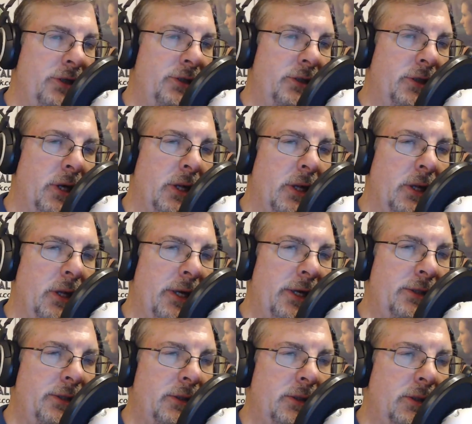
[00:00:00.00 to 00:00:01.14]
the
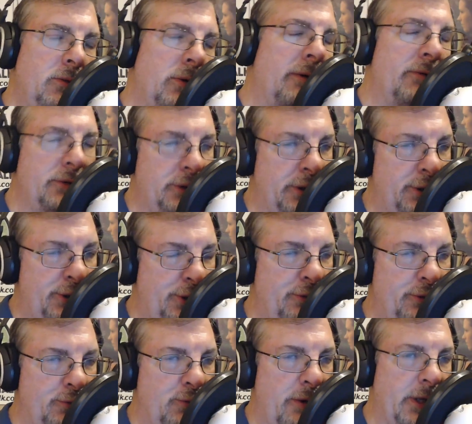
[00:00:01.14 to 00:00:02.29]
least? Well, obviously 2
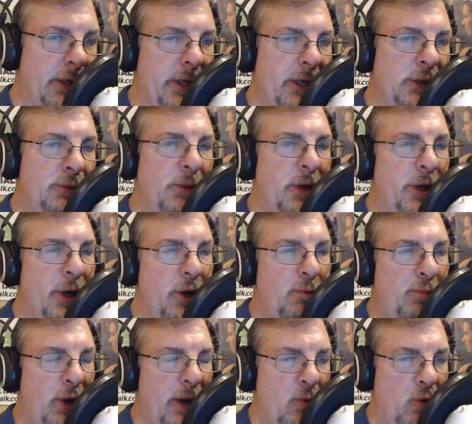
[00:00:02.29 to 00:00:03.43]
is probably the least. But can you
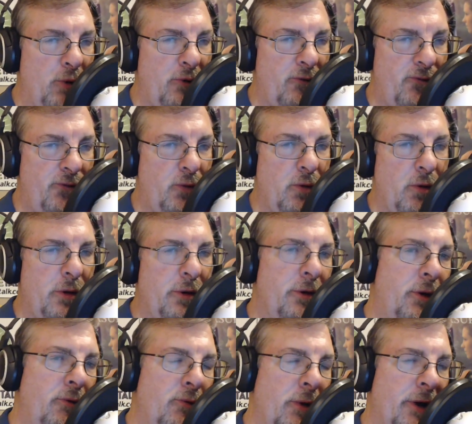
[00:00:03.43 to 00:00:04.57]
play more than 4, or do
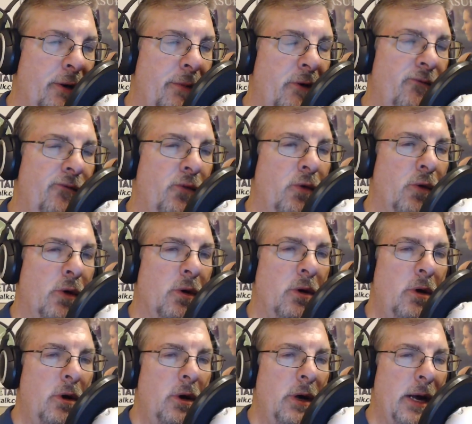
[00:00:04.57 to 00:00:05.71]
you recommend 4
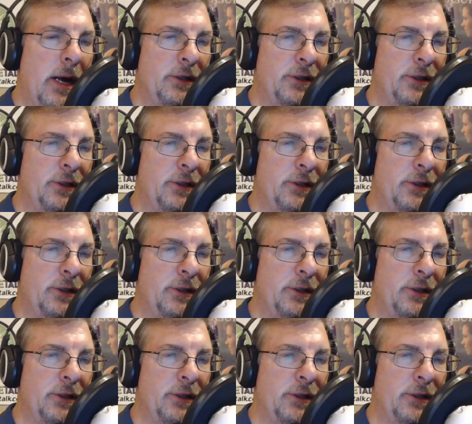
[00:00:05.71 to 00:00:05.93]
as a